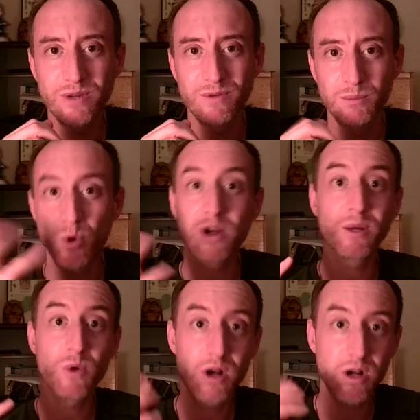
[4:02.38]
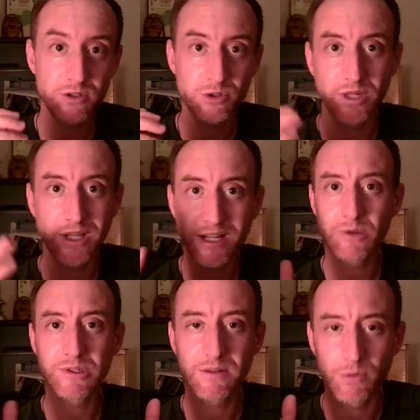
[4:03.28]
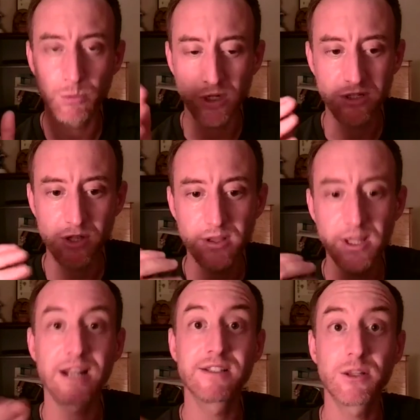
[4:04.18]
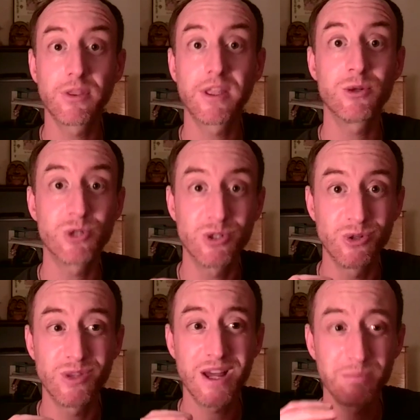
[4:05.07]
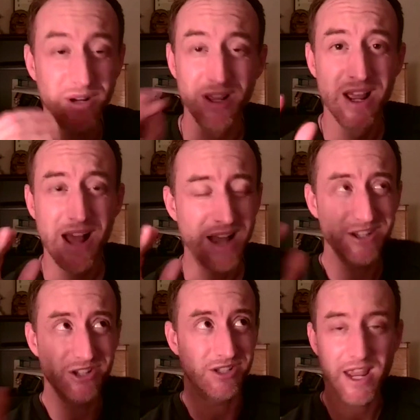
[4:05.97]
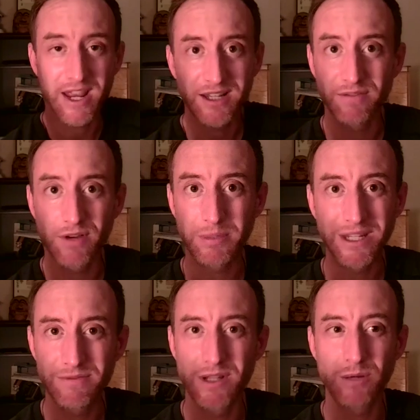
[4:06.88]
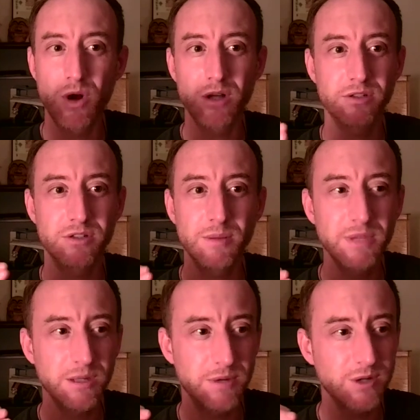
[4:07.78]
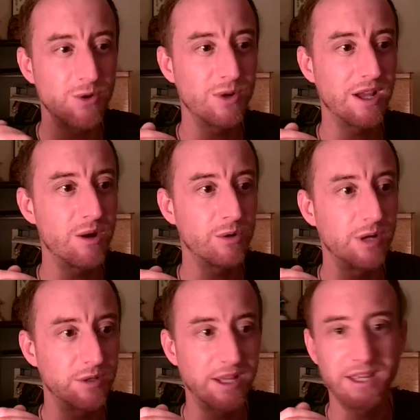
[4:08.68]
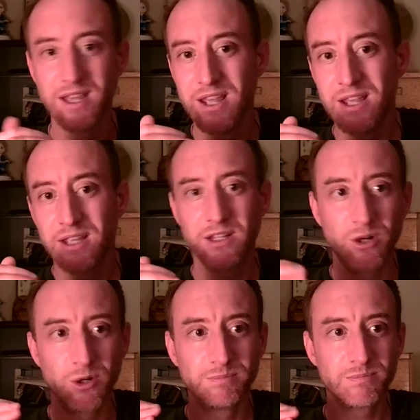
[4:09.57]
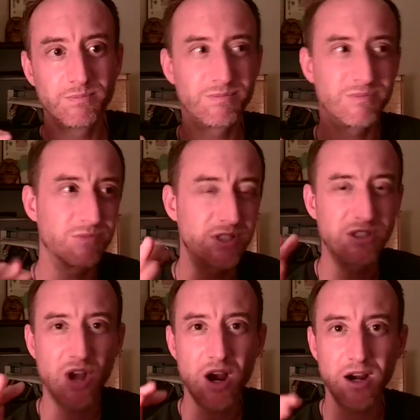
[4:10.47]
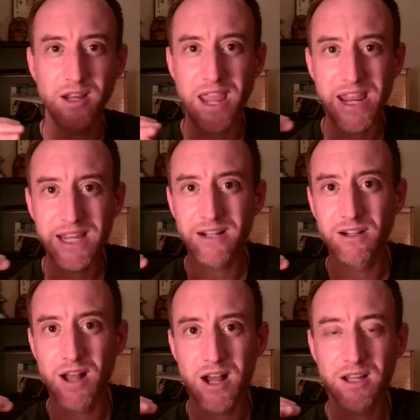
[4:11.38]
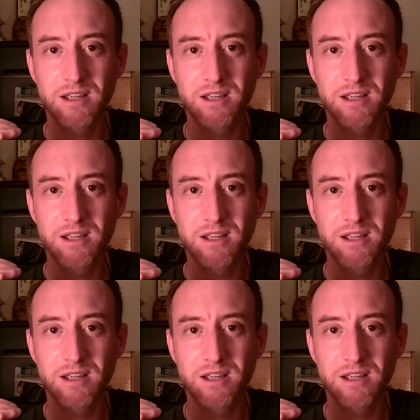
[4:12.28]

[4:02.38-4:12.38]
for morning walks or getting outside for morning sunlight. I still think you should do that, but I just can't give up evening walks. There's something about going out around, like, it's dark, 8 o'clock,